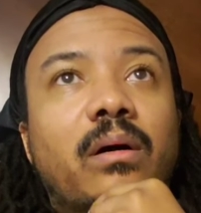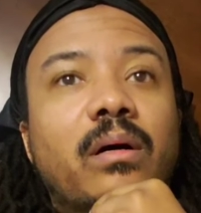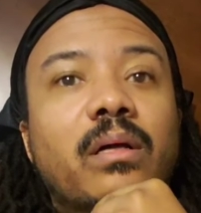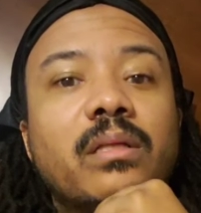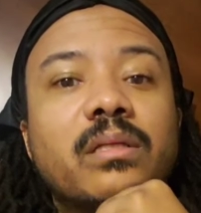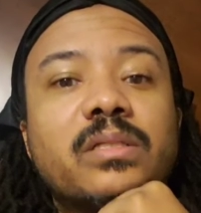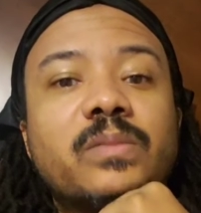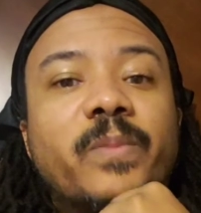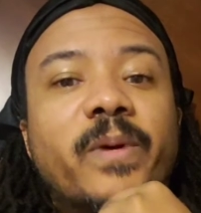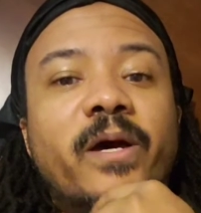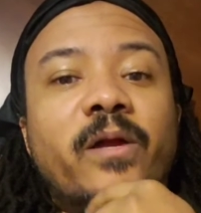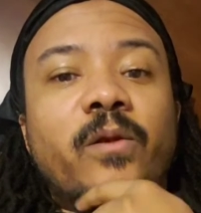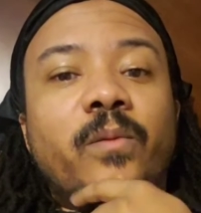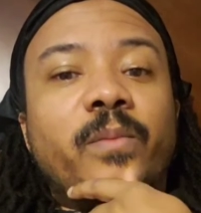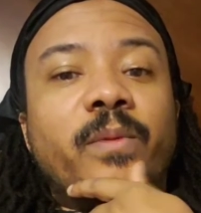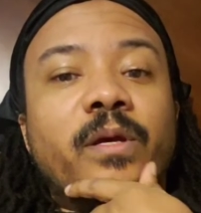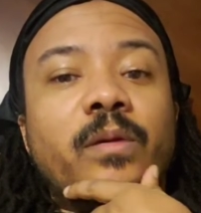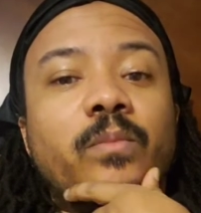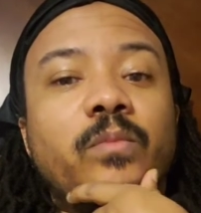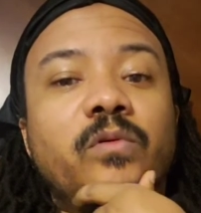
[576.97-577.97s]
all the
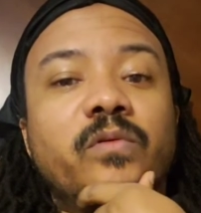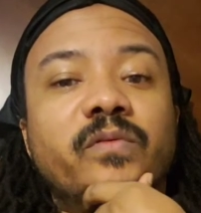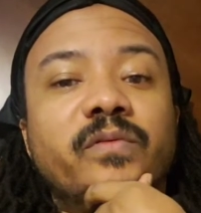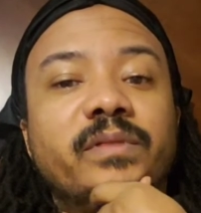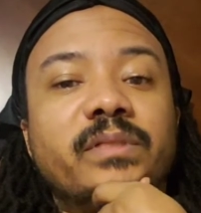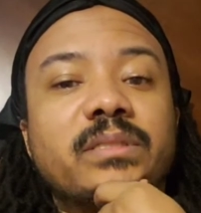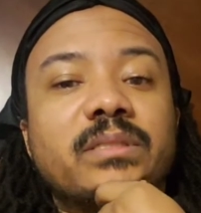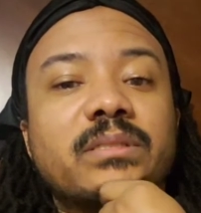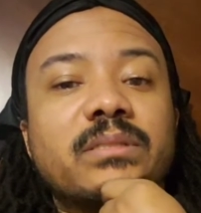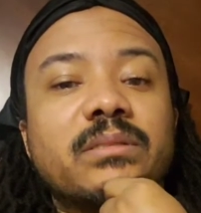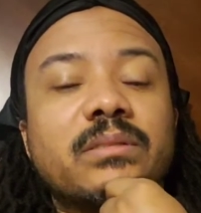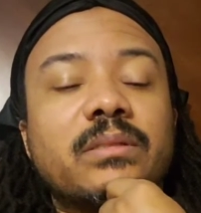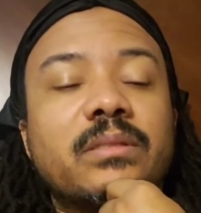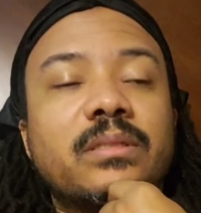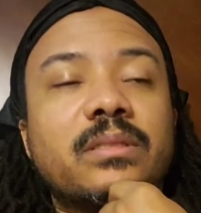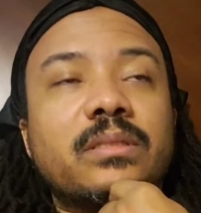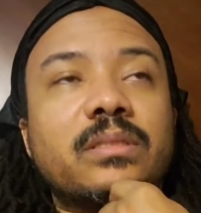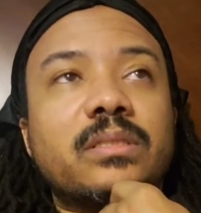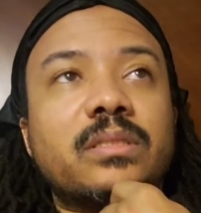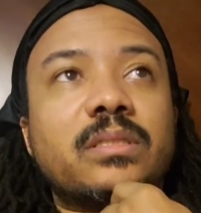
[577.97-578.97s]
Spider-Man movies.
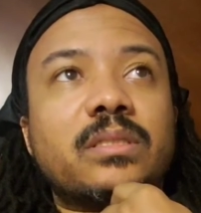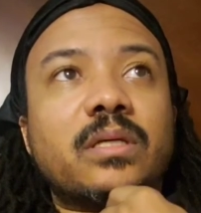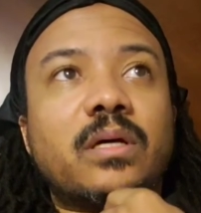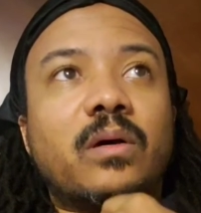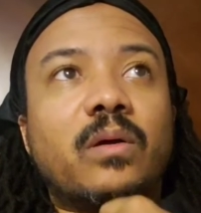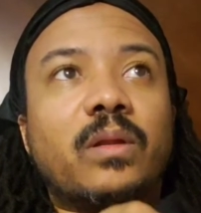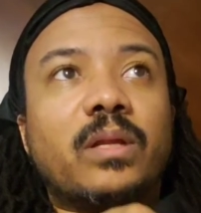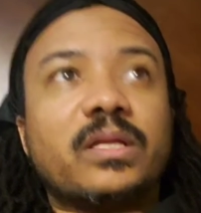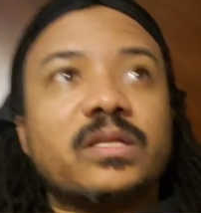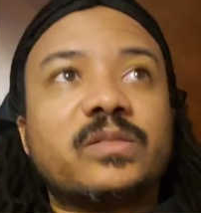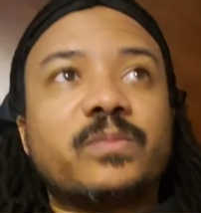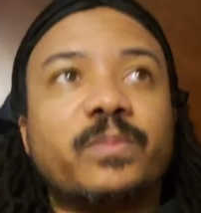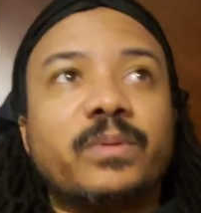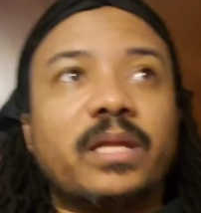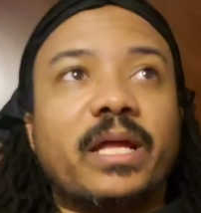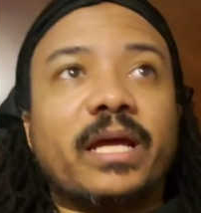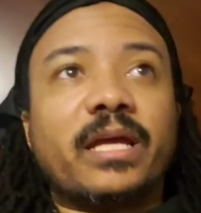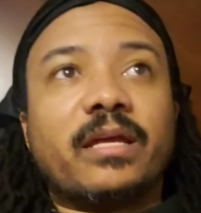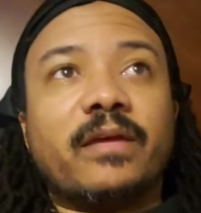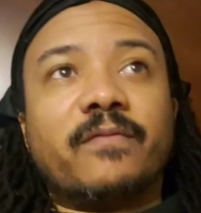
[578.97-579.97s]
So it's
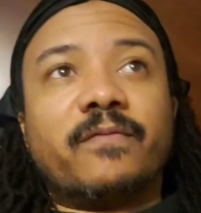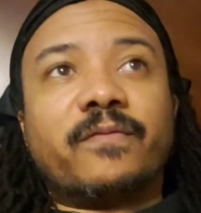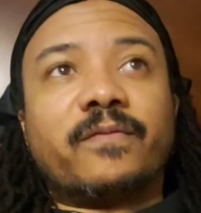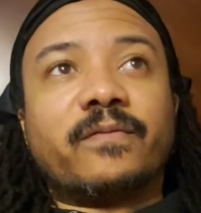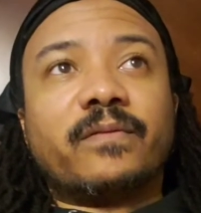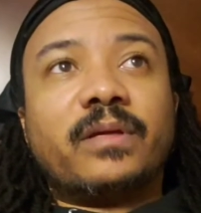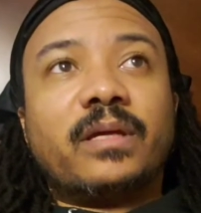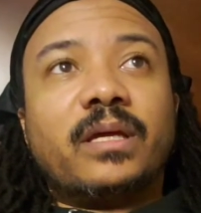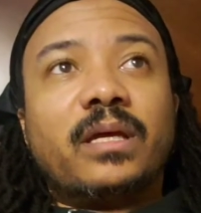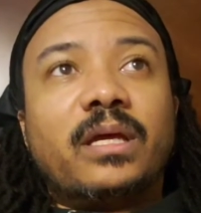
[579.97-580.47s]
like if